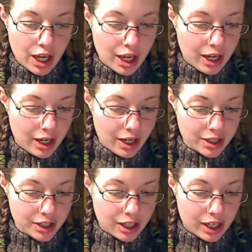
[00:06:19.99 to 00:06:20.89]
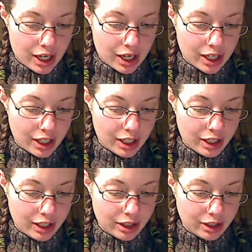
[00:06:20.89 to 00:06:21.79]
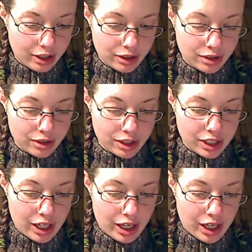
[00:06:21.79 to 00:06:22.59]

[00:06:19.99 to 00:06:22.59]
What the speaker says: and I learned